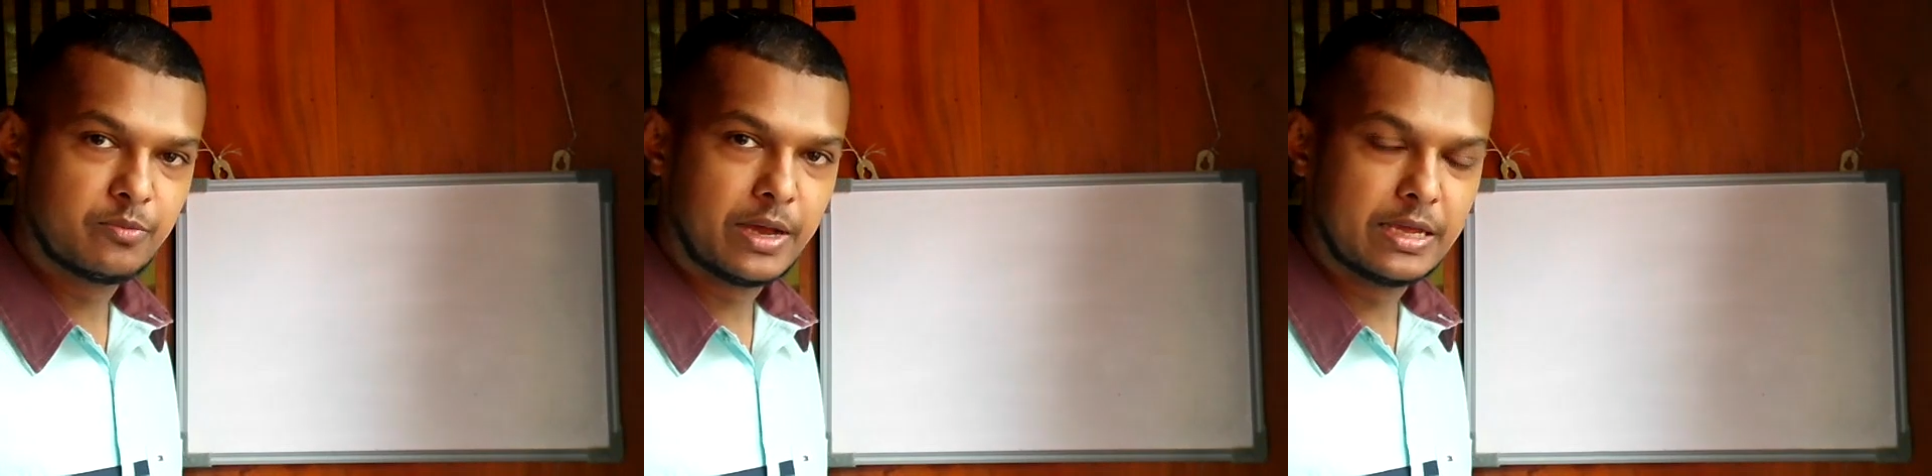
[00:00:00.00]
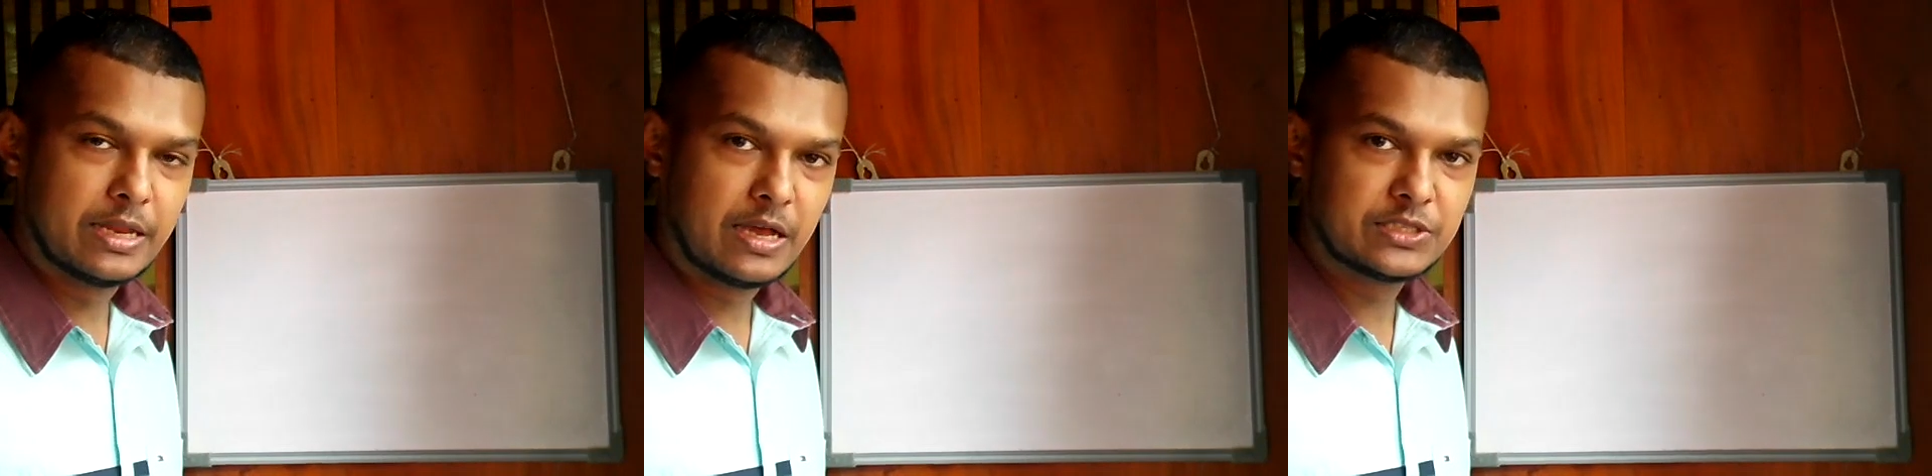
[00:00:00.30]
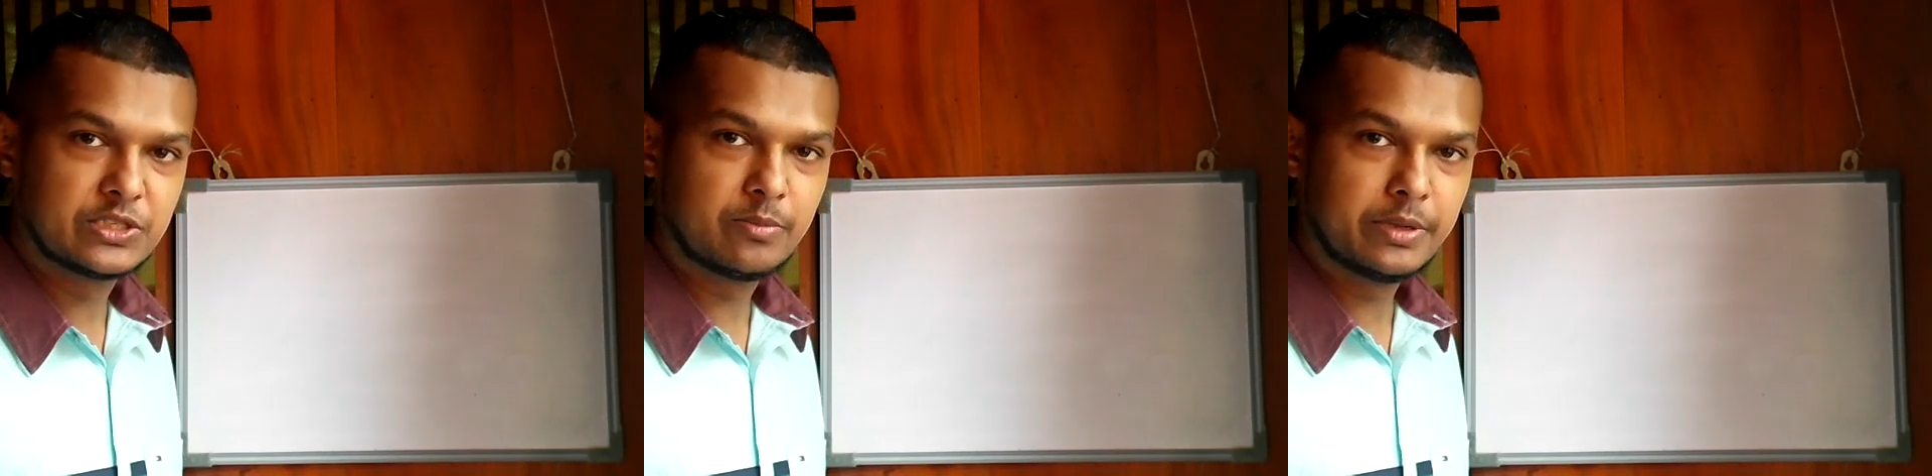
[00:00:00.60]
my
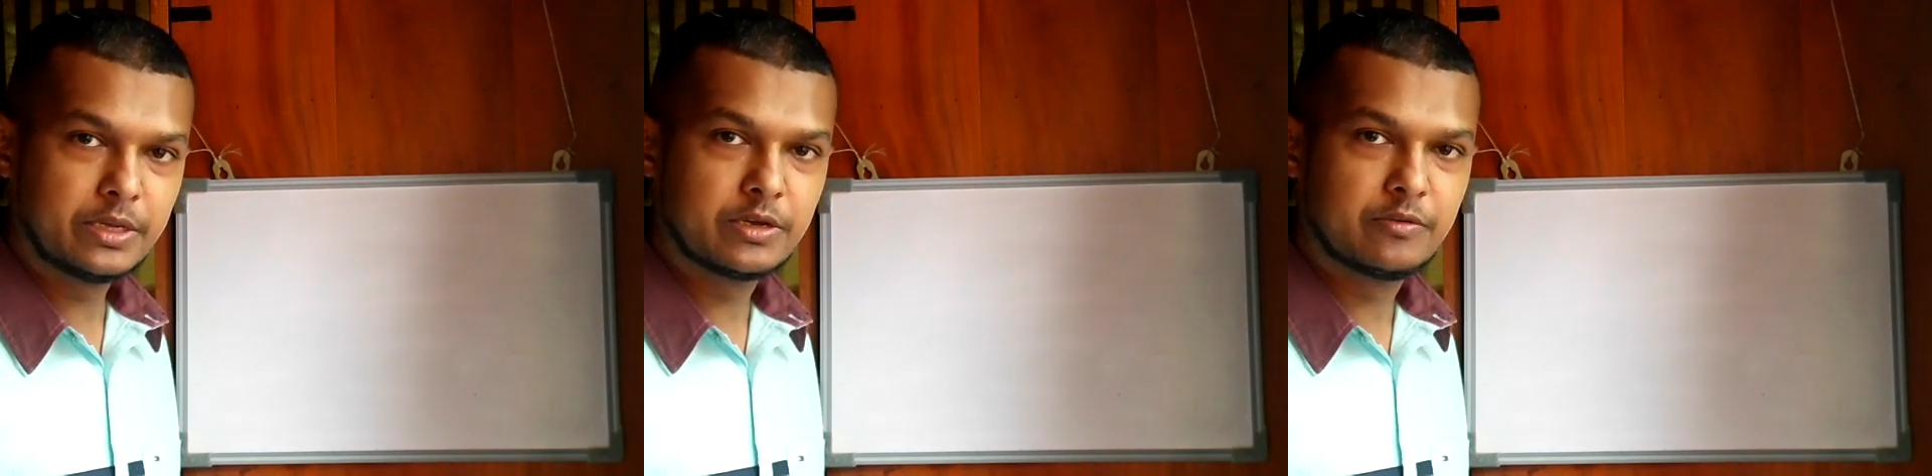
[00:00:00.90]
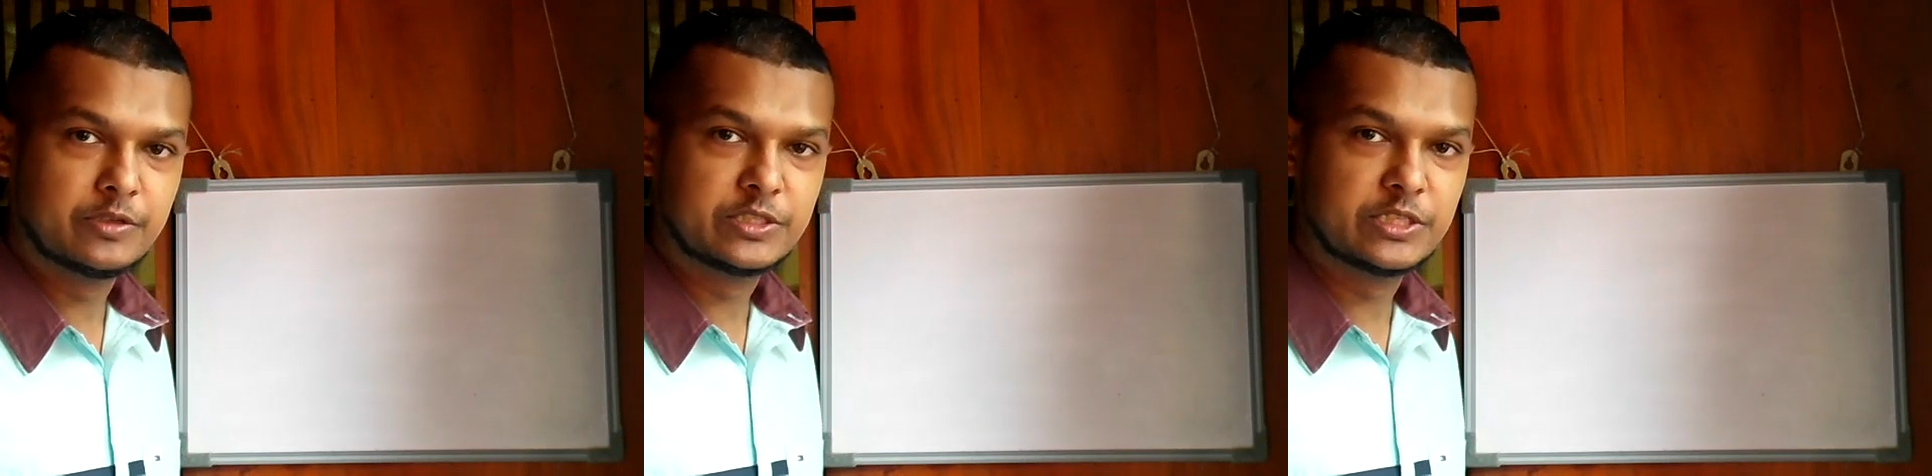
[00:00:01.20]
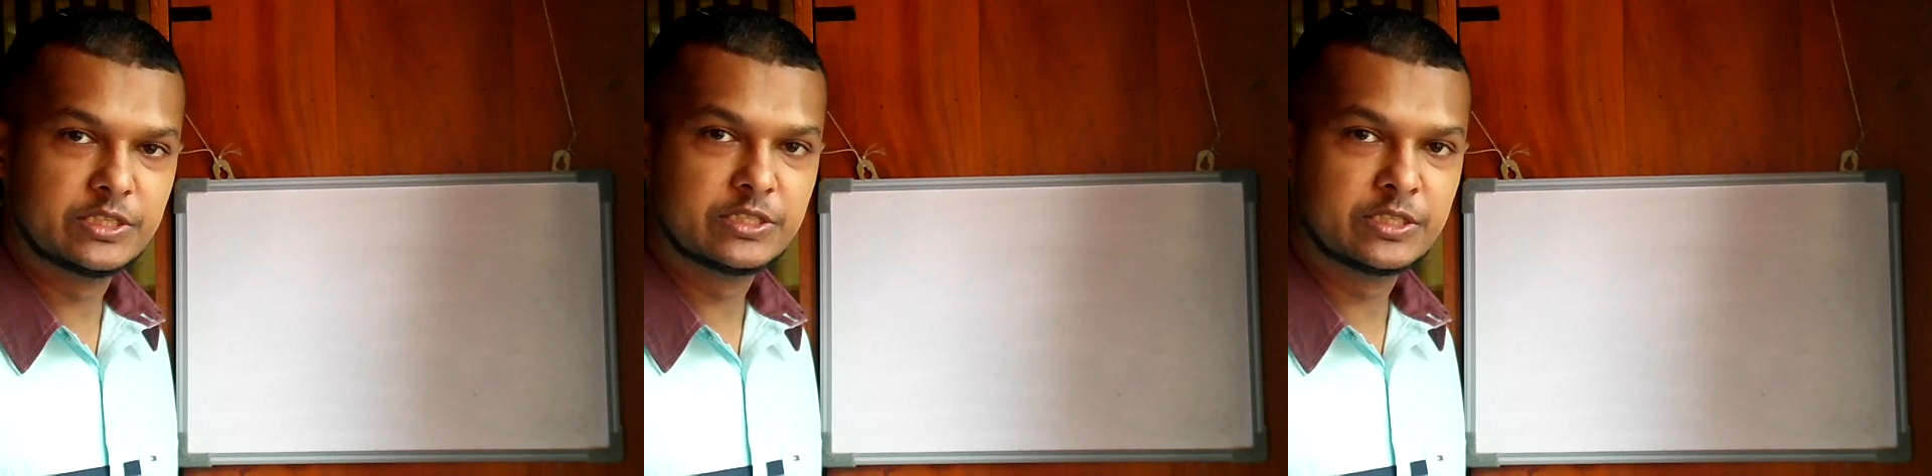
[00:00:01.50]
last topic, which
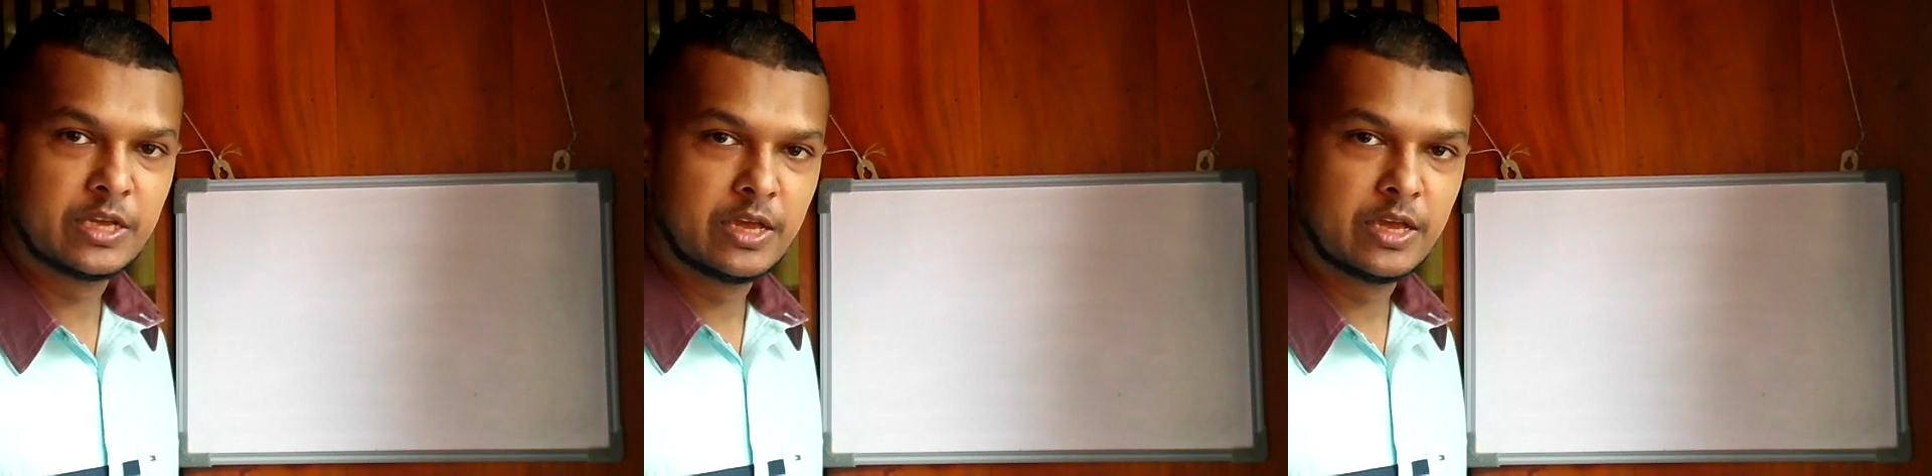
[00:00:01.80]
is